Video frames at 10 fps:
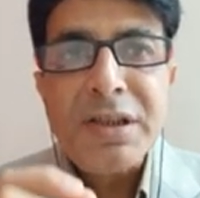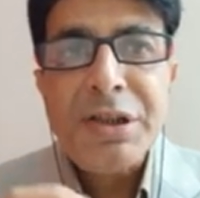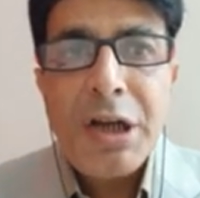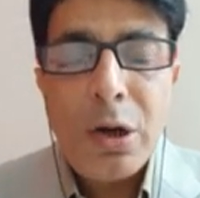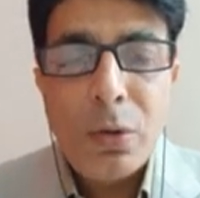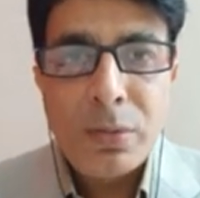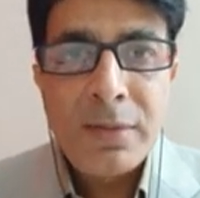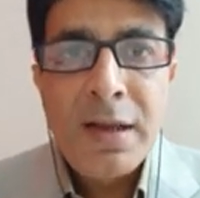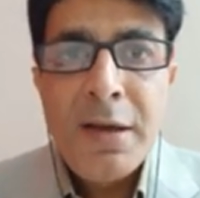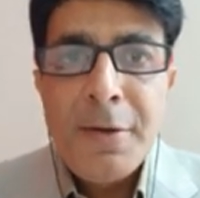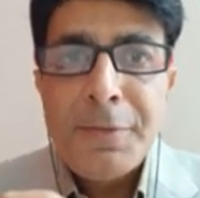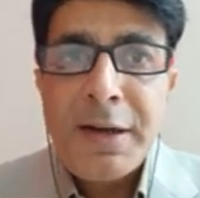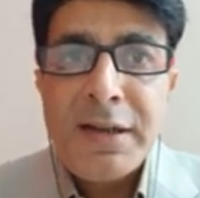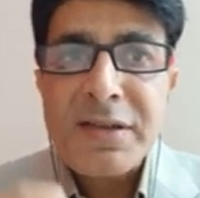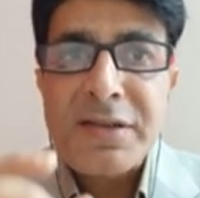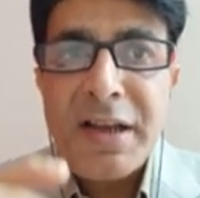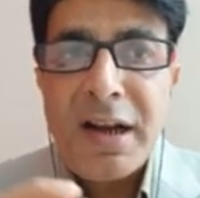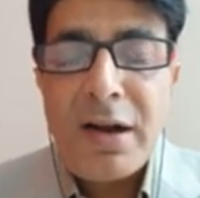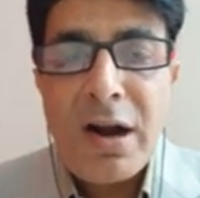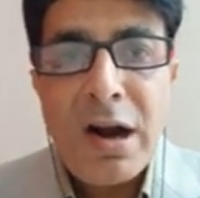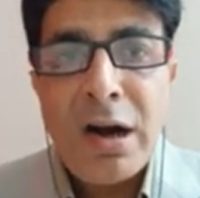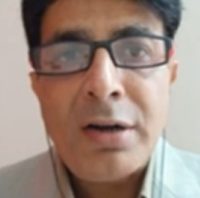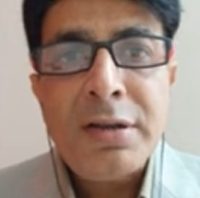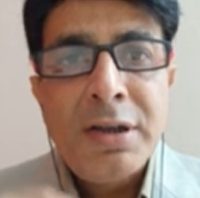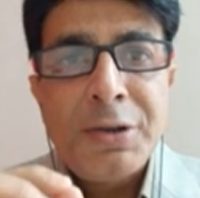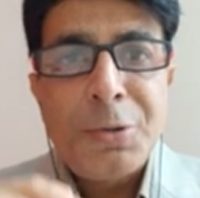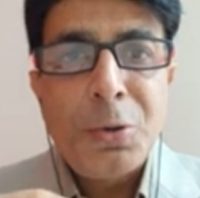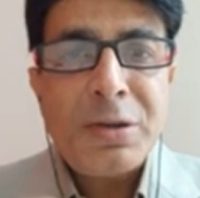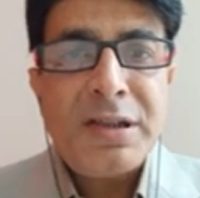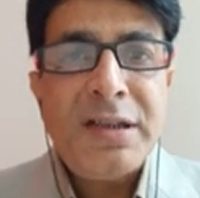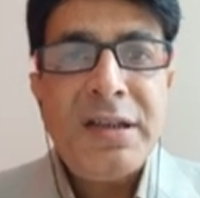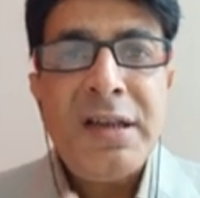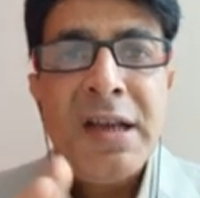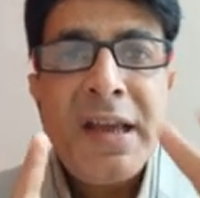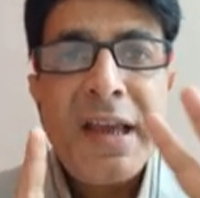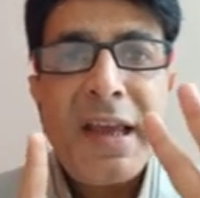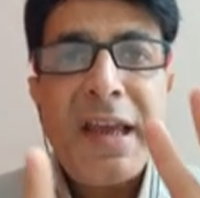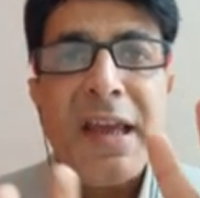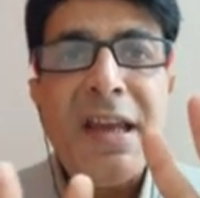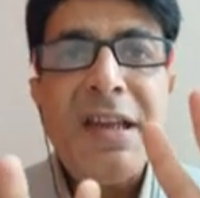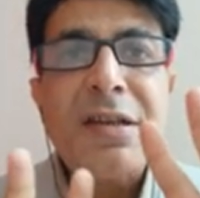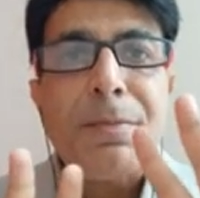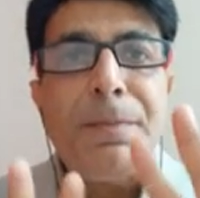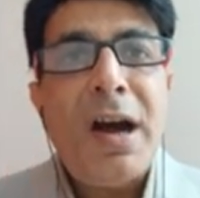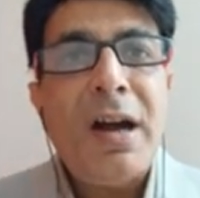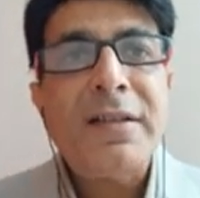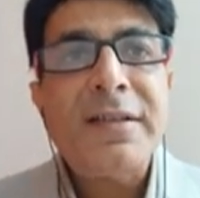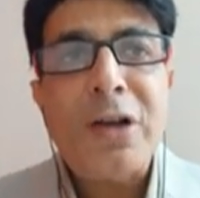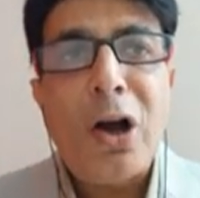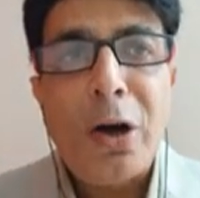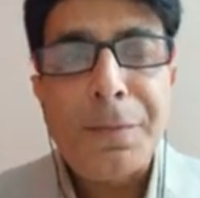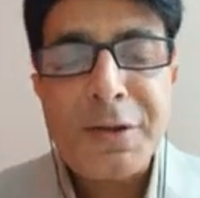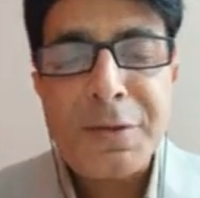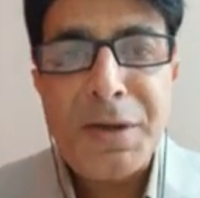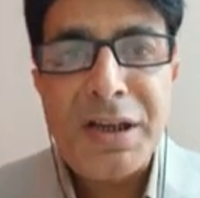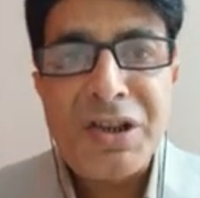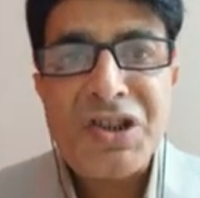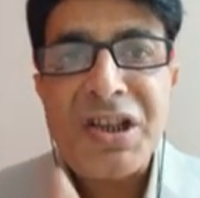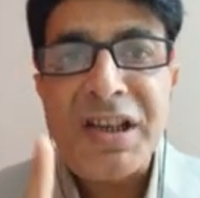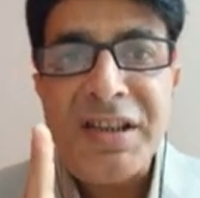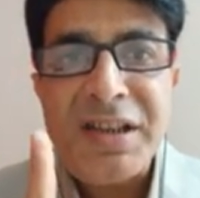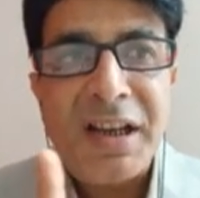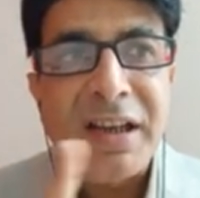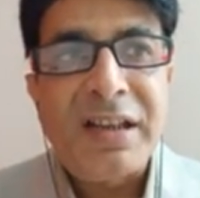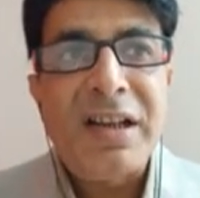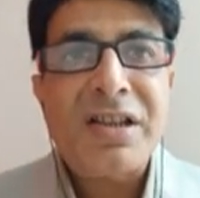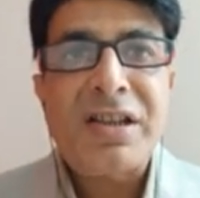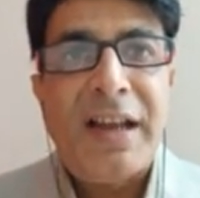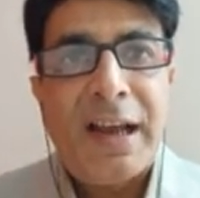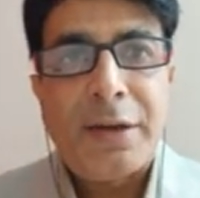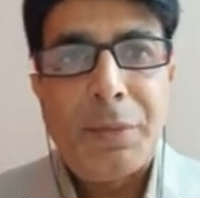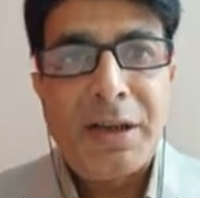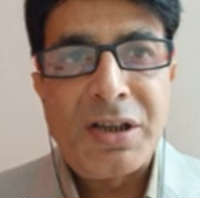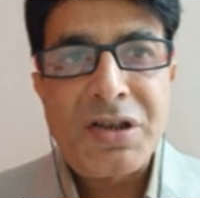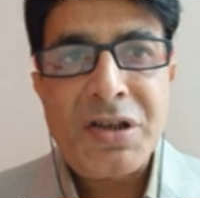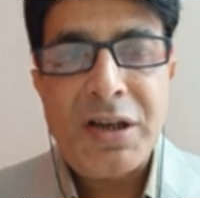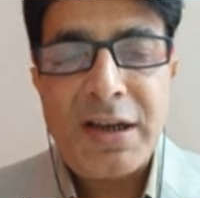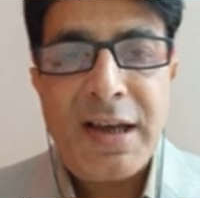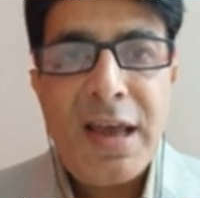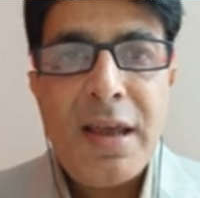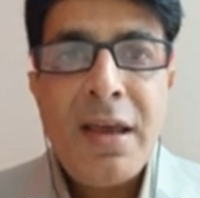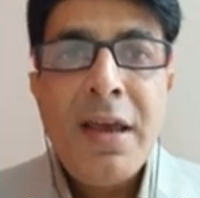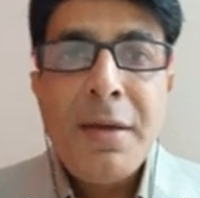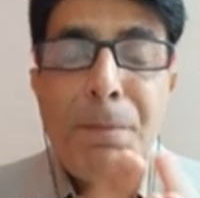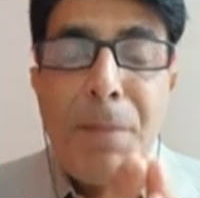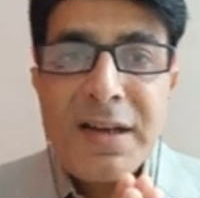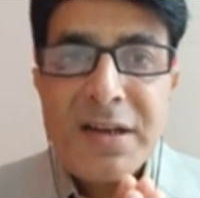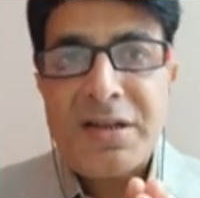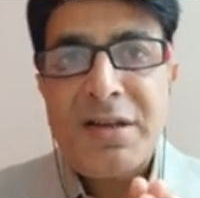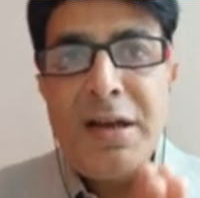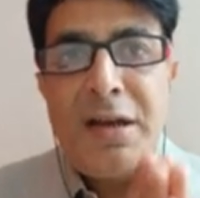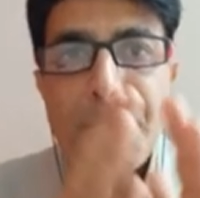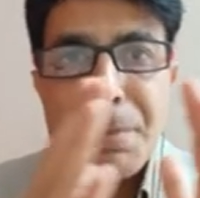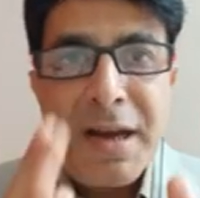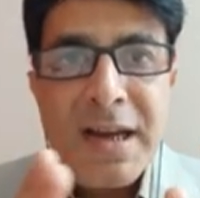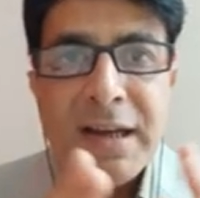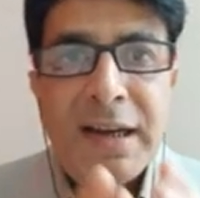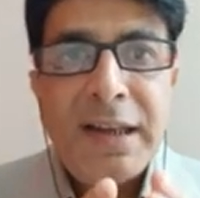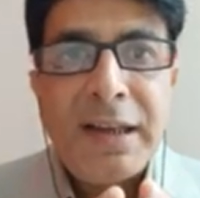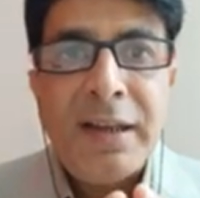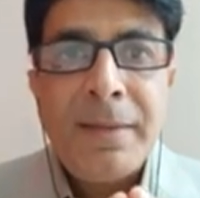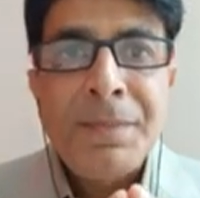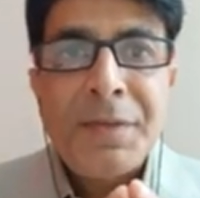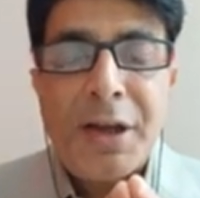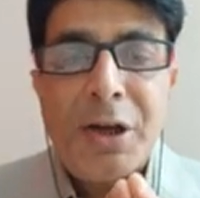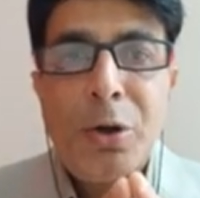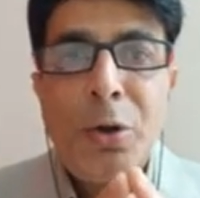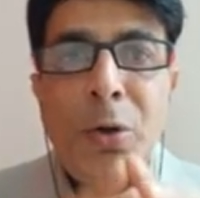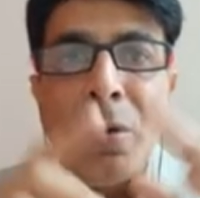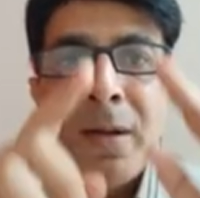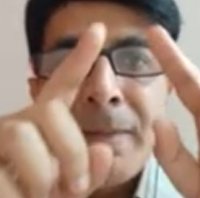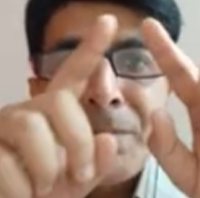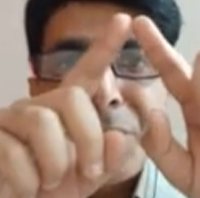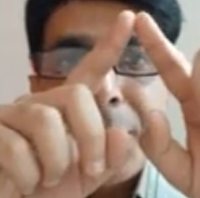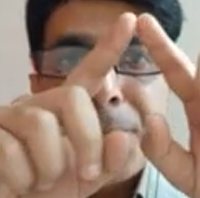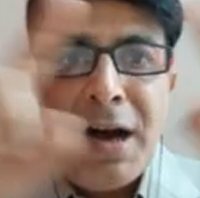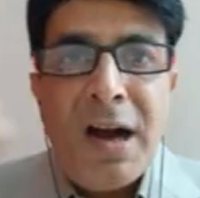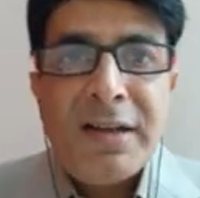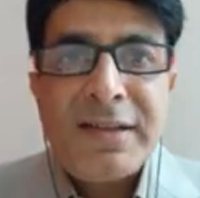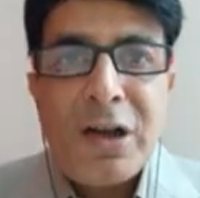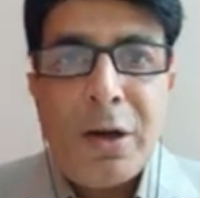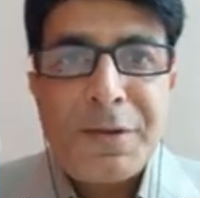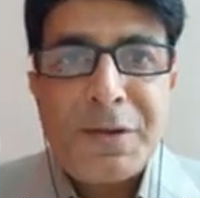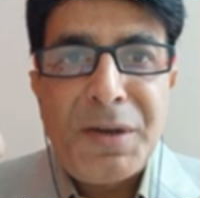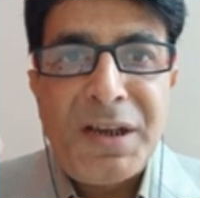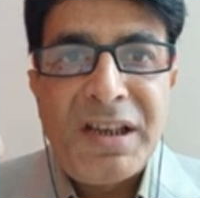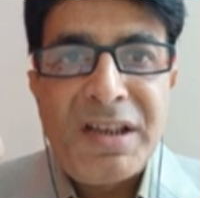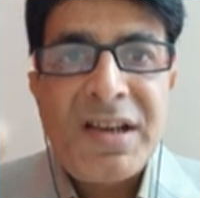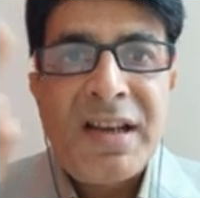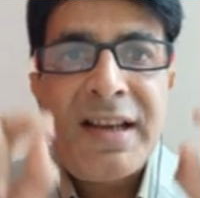Now, friends, there are total 8 parts of speech in English language, okay? But mainly, the parts of speech